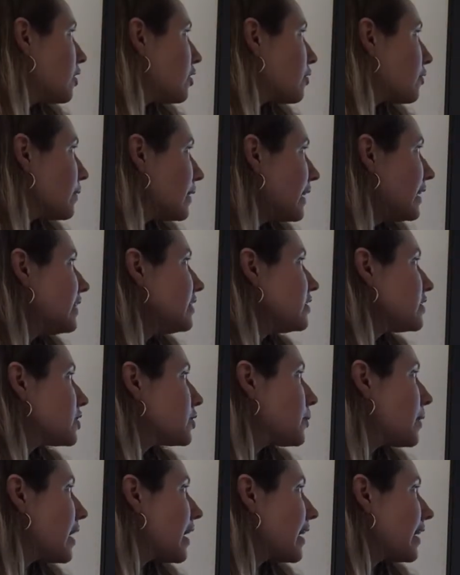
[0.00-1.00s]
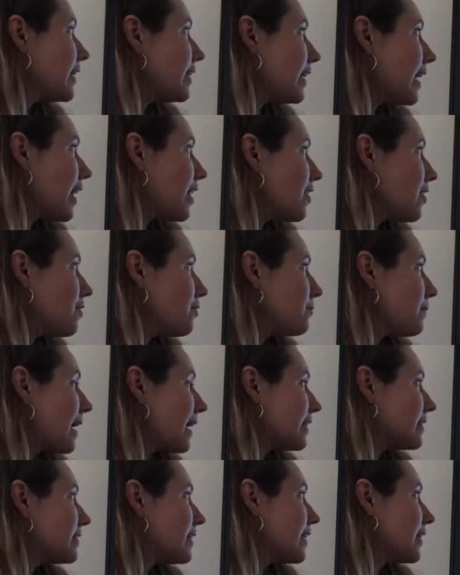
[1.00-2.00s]
Green square, yellow
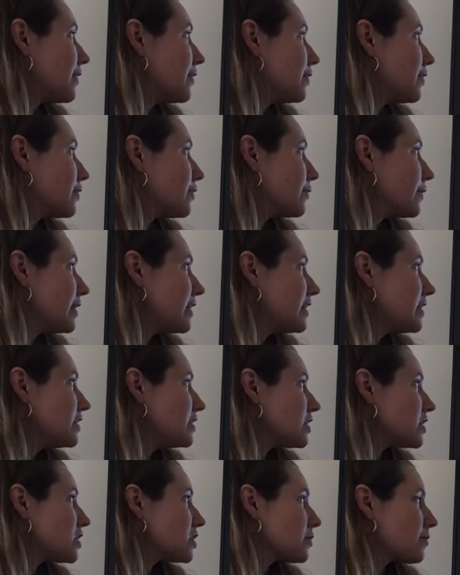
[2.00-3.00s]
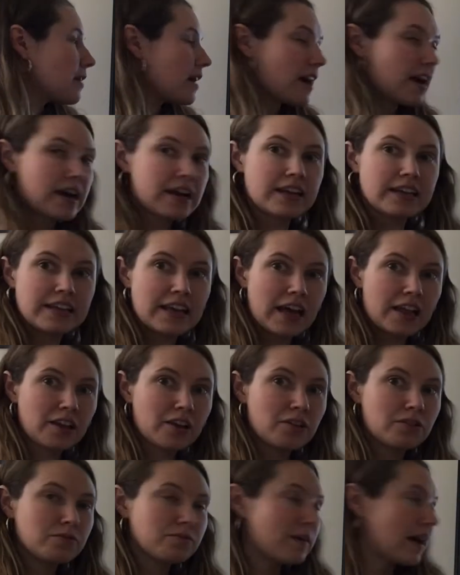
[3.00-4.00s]
rectangle. Green square,
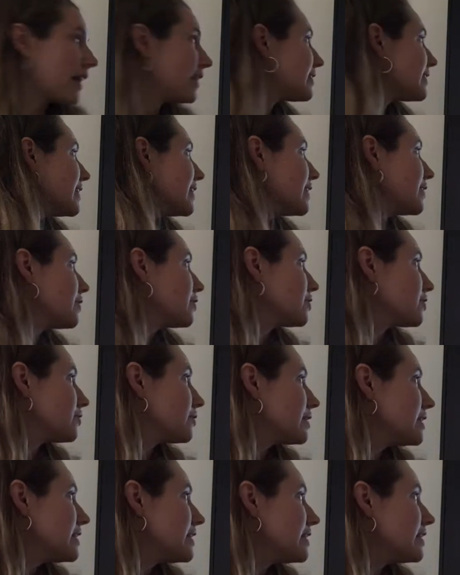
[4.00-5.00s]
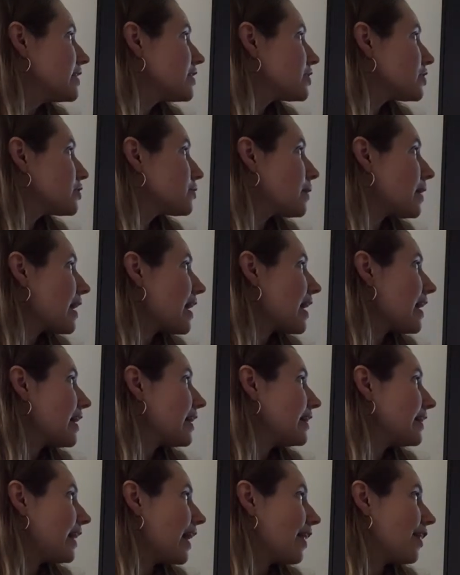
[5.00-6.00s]
yellow rectangle. Green square,
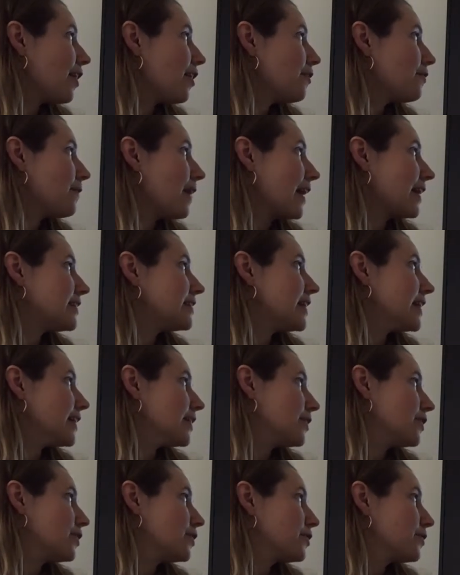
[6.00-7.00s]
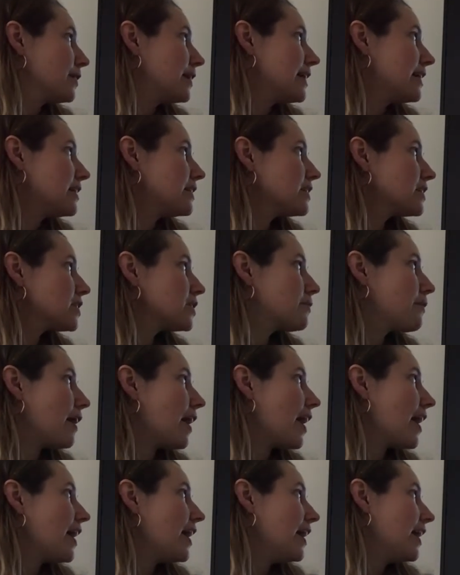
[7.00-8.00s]
yellow rectangle. Green
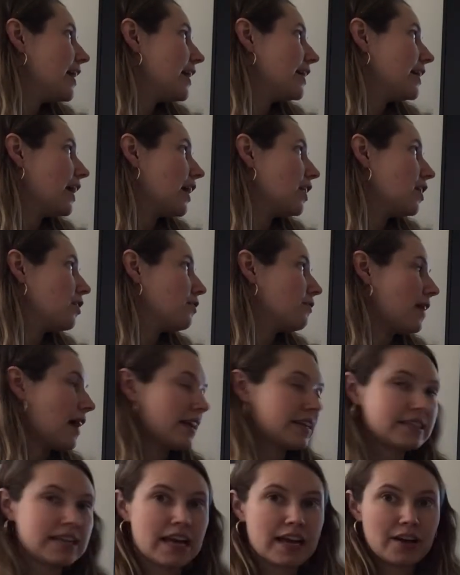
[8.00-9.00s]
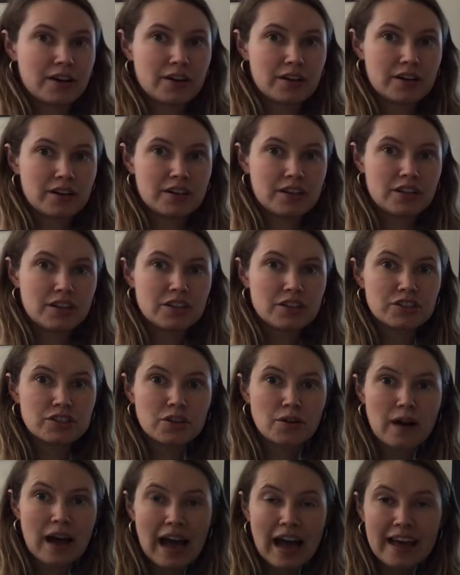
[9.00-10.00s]
square, yellow rectangle.
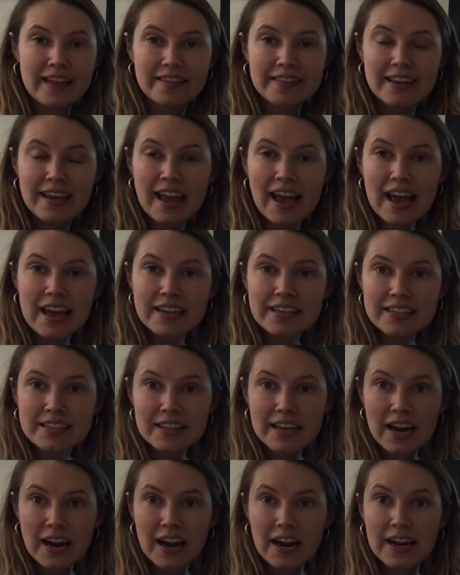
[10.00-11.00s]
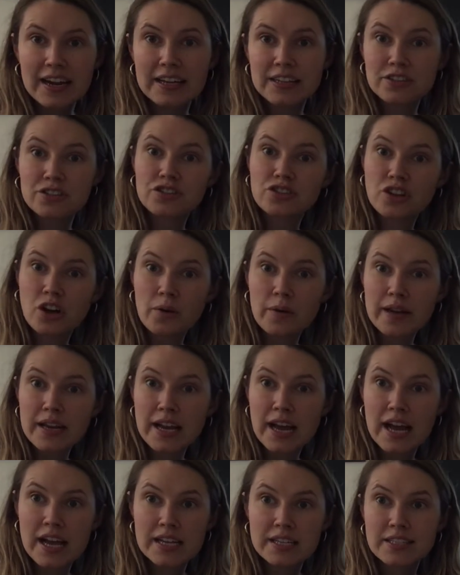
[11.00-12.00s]
So at the end there, it's showing
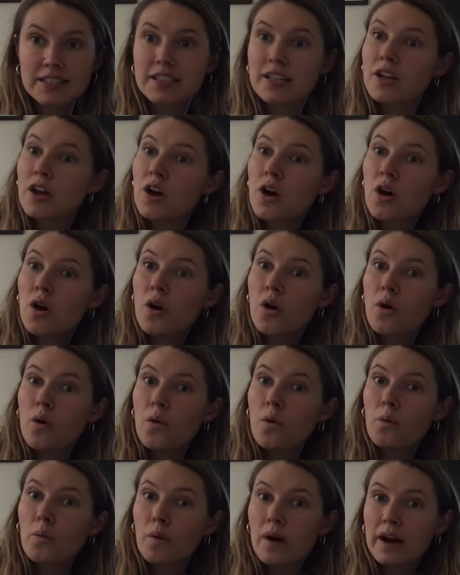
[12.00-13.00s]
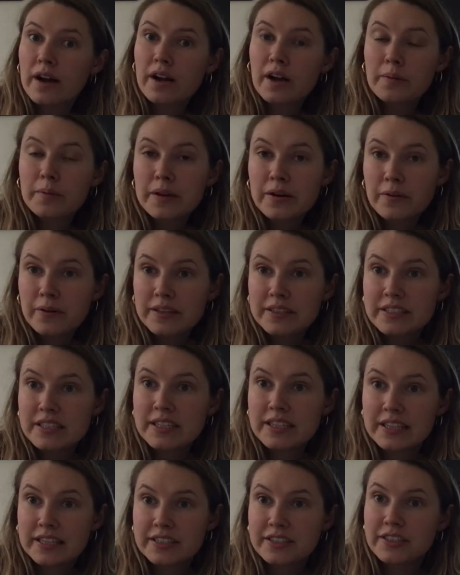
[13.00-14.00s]
us what are we going to
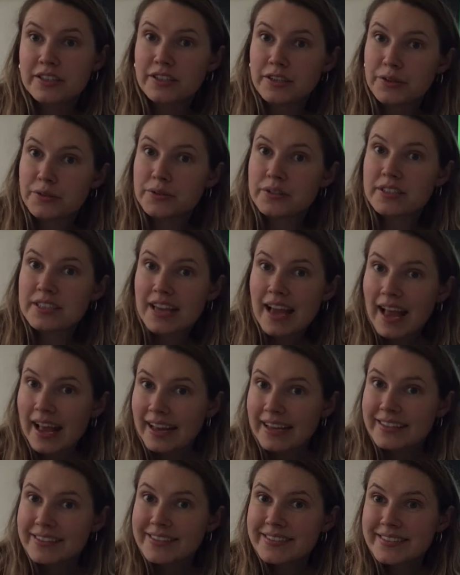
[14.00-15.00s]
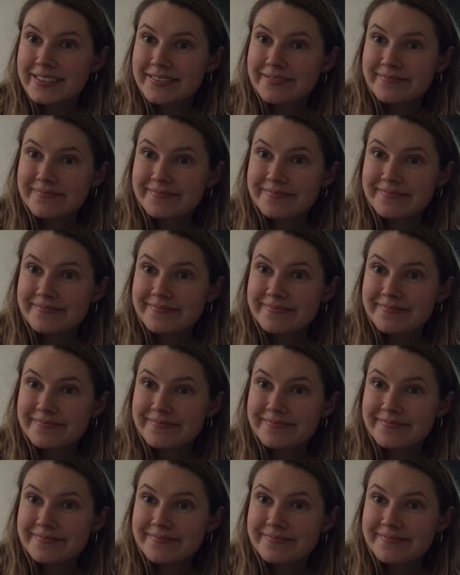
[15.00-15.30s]
need to use next.